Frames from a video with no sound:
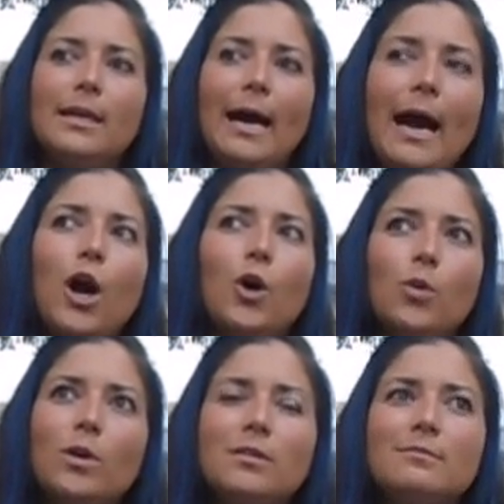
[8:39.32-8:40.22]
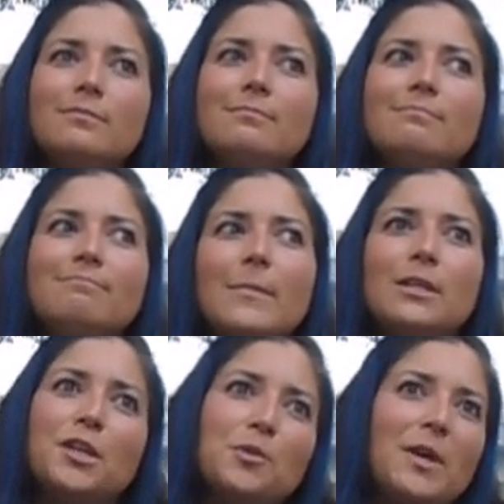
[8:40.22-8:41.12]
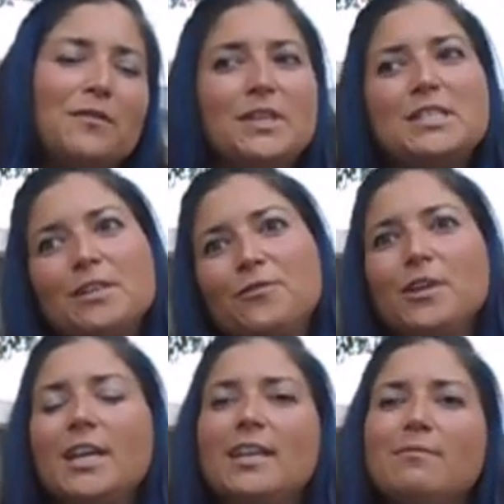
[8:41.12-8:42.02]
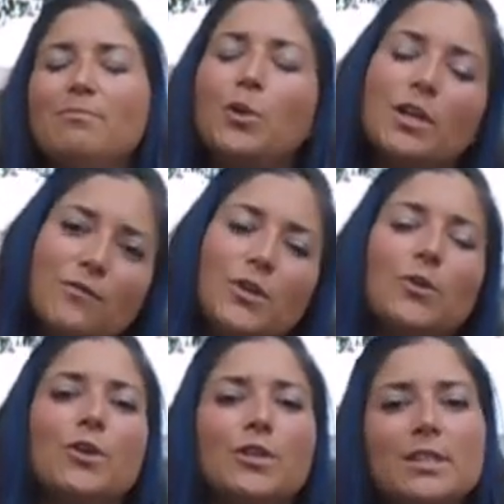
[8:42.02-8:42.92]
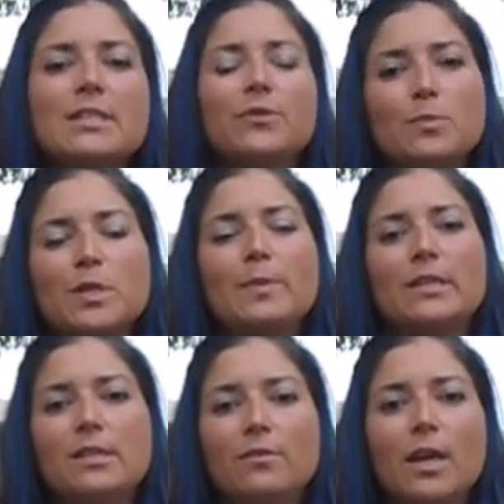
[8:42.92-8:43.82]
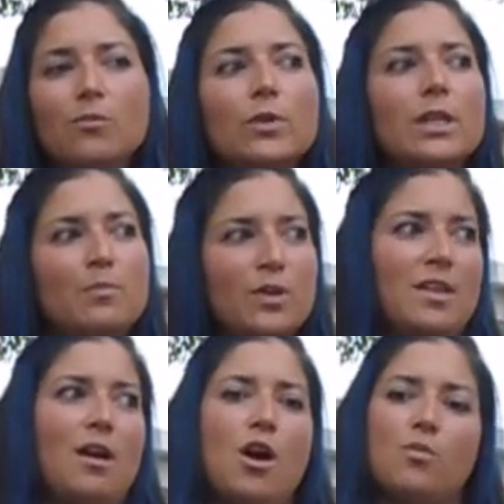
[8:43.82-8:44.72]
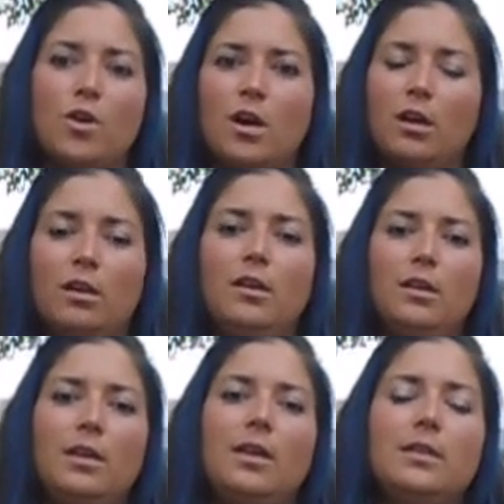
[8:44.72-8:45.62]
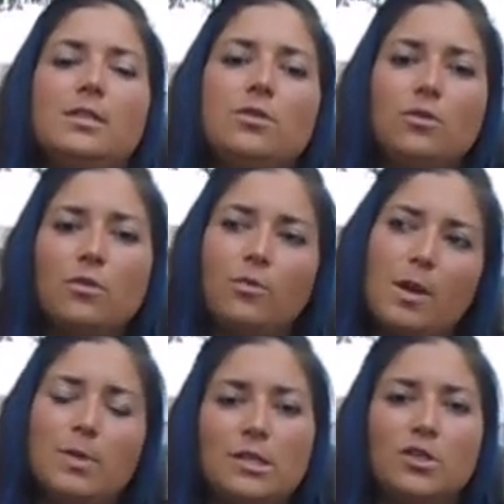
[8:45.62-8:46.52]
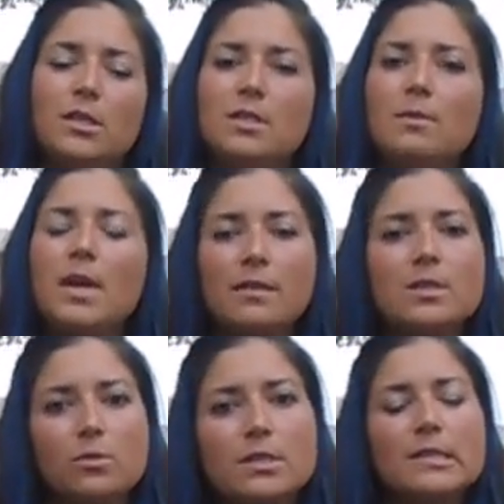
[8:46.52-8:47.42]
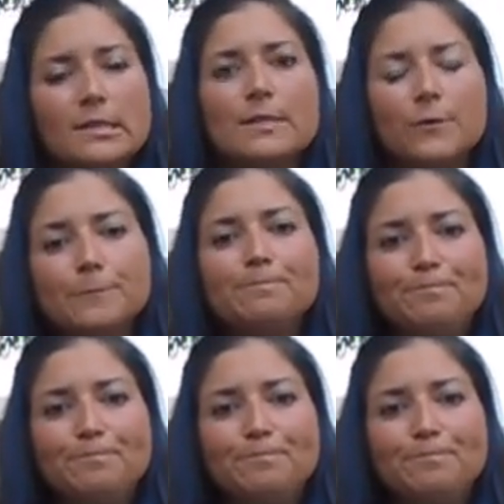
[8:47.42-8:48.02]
how a little bit of a different point of view or a little different perspective can really put that hard work into the right position to make things really successful.